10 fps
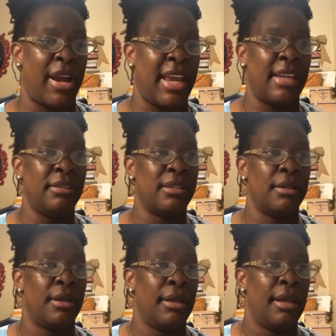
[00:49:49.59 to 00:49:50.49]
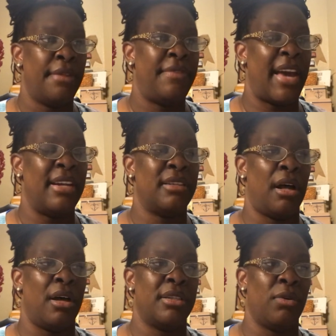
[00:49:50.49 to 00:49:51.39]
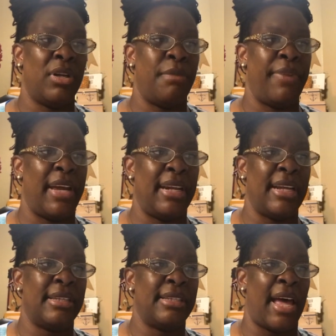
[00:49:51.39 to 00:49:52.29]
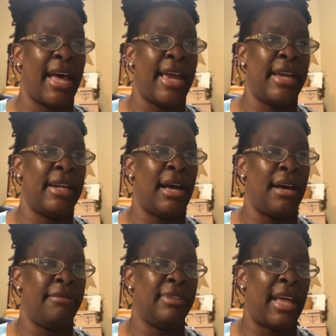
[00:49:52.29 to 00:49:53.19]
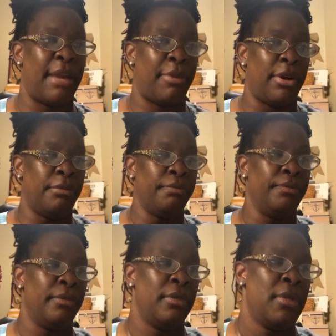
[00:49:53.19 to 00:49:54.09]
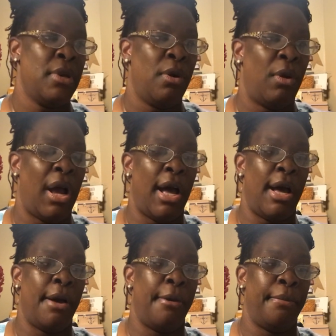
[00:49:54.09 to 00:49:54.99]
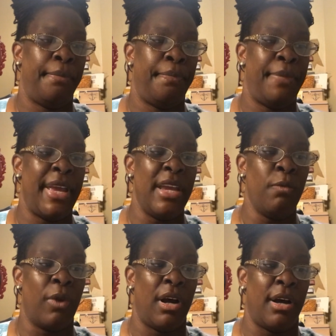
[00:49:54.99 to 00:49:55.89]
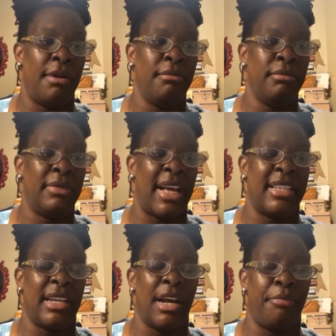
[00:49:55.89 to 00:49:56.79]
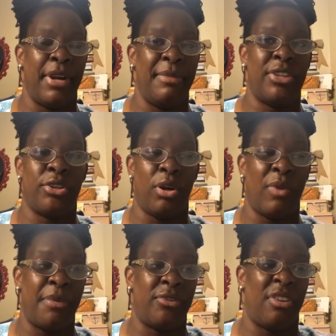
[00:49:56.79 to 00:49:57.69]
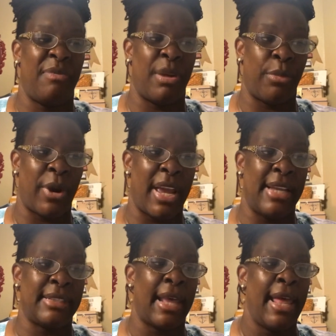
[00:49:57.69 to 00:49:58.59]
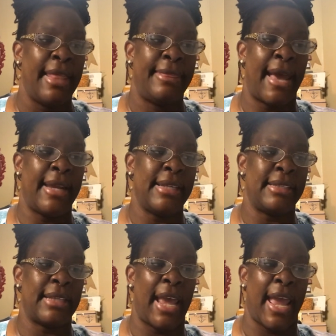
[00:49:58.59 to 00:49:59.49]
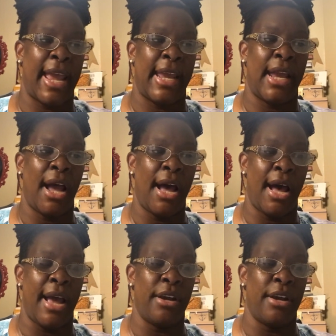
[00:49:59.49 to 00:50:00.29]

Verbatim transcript: Rupture of membranes. That is also an impending sign of labor. Um, PROM, that's a premature rupture of membranes. That